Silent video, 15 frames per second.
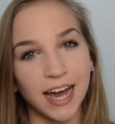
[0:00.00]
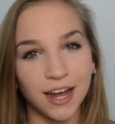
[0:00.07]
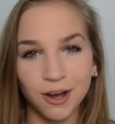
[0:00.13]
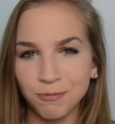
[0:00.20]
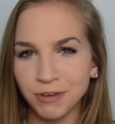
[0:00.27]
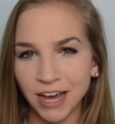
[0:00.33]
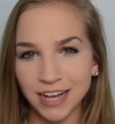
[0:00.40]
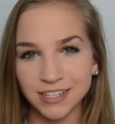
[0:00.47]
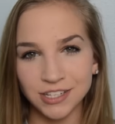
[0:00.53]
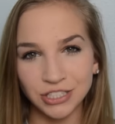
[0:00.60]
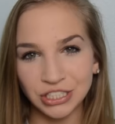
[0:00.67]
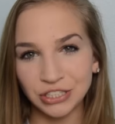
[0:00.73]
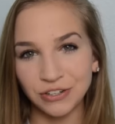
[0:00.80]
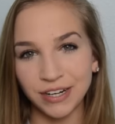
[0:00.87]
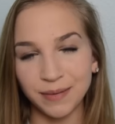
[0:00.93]
I hope you guys
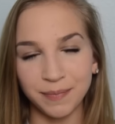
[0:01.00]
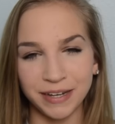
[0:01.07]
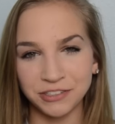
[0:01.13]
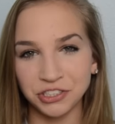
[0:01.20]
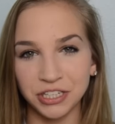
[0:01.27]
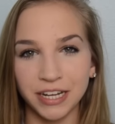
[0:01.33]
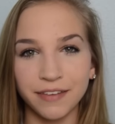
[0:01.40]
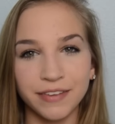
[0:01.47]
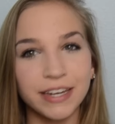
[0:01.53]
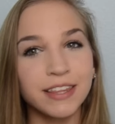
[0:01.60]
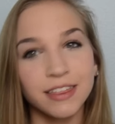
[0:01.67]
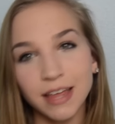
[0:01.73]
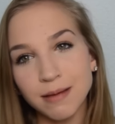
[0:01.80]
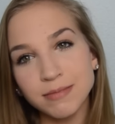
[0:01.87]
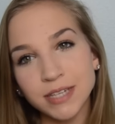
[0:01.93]
enjoyed. Make sure to give it
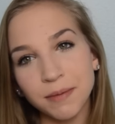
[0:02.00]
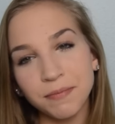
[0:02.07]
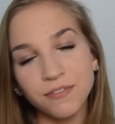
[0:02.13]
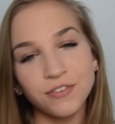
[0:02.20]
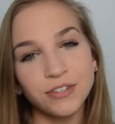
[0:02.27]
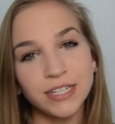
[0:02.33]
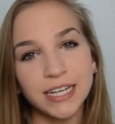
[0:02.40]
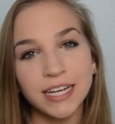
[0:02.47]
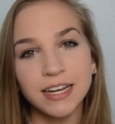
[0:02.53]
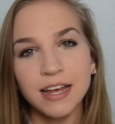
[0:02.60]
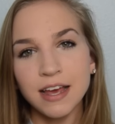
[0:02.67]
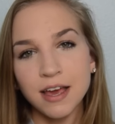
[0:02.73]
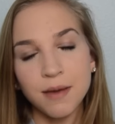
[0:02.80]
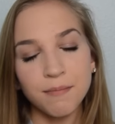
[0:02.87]
a thumbs up if you did.